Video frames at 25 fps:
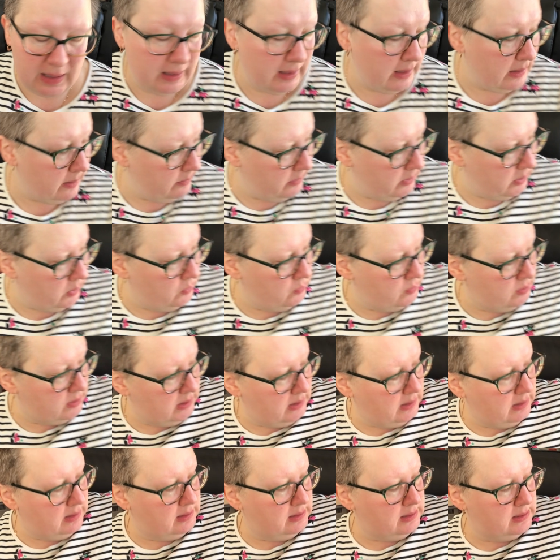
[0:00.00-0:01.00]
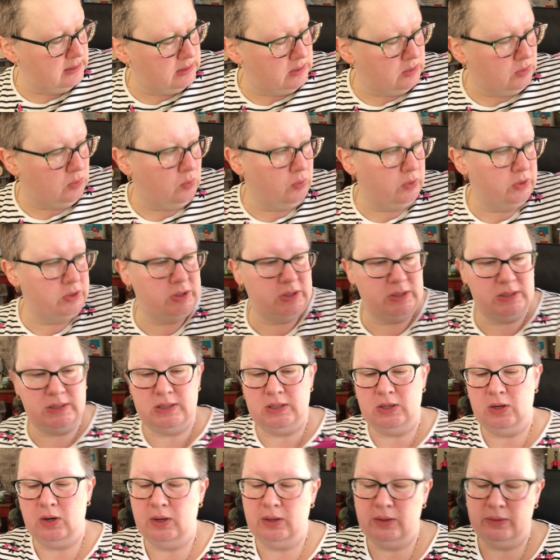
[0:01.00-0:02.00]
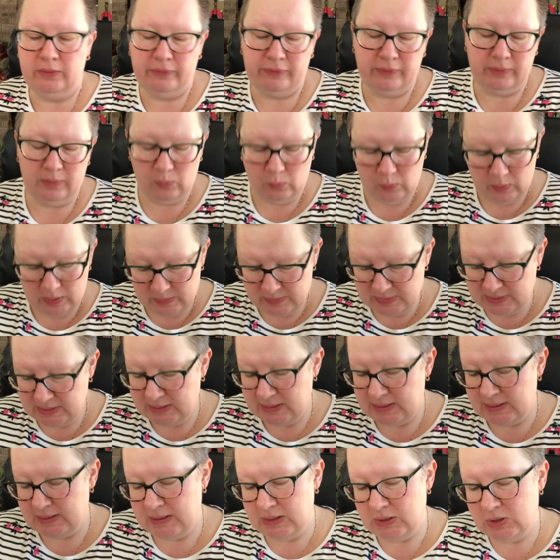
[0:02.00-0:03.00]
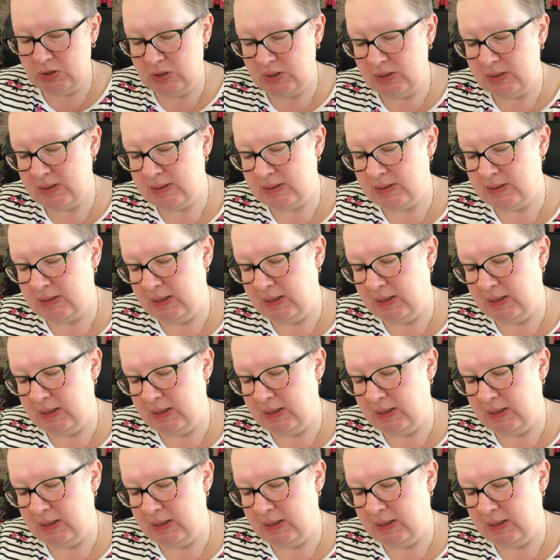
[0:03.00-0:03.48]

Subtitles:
am using this gorgeous yarn from Whimsy Stitches.